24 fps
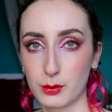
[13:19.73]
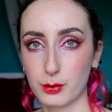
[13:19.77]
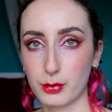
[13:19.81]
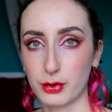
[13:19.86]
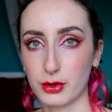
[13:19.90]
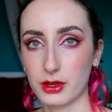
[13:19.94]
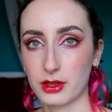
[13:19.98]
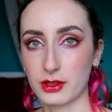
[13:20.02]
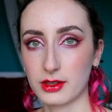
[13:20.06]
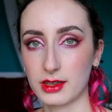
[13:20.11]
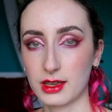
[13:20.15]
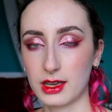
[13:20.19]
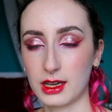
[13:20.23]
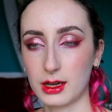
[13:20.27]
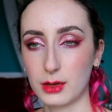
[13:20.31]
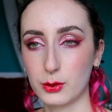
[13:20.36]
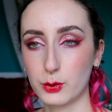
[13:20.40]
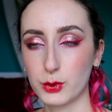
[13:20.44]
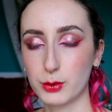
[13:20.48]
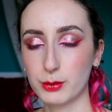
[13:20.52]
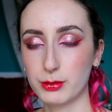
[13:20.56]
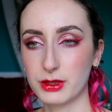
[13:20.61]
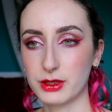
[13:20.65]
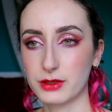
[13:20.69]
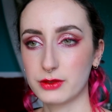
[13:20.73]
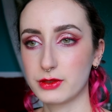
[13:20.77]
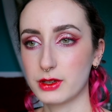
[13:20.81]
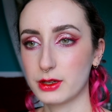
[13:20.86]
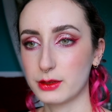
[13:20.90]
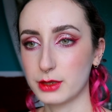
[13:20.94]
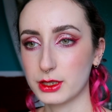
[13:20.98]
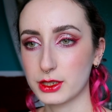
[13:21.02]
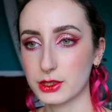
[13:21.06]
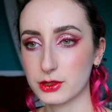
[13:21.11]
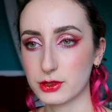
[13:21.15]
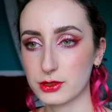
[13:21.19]
But I would be
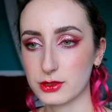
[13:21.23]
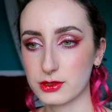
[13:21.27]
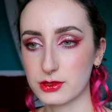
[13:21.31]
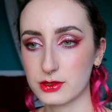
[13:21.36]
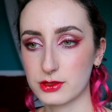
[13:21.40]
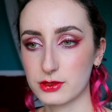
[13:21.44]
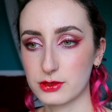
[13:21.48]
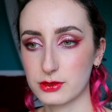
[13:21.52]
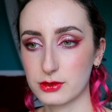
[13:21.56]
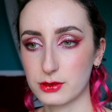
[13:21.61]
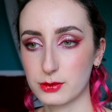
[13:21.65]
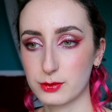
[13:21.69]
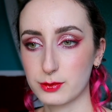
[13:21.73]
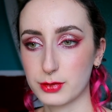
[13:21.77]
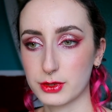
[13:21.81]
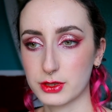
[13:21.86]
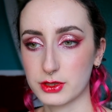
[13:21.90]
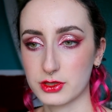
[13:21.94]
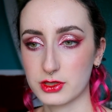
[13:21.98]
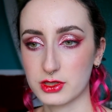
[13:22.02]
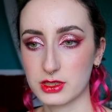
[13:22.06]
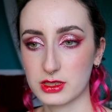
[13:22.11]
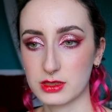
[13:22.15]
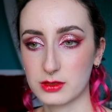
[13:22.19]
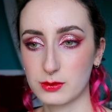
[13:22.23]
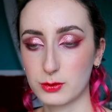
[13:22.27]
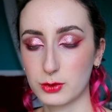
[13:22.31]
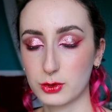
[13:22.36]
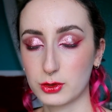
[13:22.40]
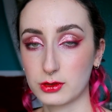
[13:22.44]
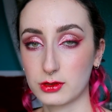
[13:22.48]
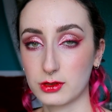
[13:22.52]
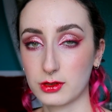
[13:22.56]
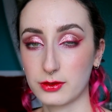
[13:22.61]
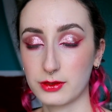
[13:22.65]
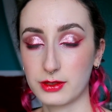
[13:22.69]
very curious to purchase
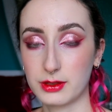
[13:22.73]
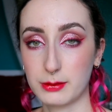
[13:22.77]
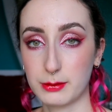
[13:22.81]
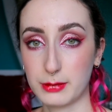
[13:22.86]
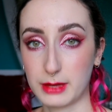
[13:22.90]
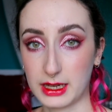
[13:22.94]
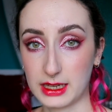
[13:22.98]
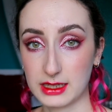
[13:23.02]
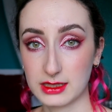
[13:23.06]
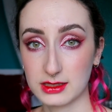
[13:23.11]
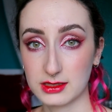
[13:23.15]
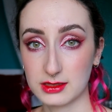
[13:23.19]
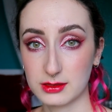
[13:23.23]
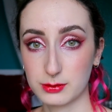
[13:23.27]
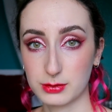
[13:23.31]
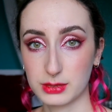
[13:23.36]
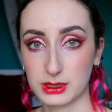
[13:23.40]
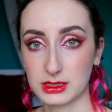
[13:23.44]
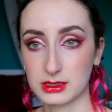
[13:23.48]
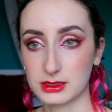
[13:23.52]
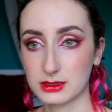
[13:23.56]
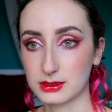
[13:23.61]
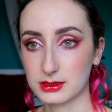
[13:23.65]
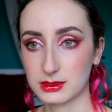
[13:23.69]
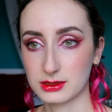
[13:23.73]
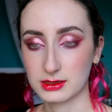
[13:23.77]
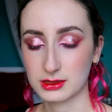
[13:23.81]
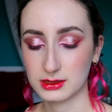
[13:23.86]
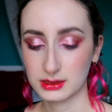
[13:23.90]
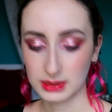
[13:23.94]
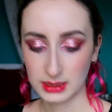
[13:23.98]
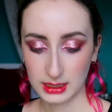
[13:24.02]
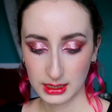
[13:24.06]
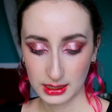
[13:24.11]
more of the mattes, because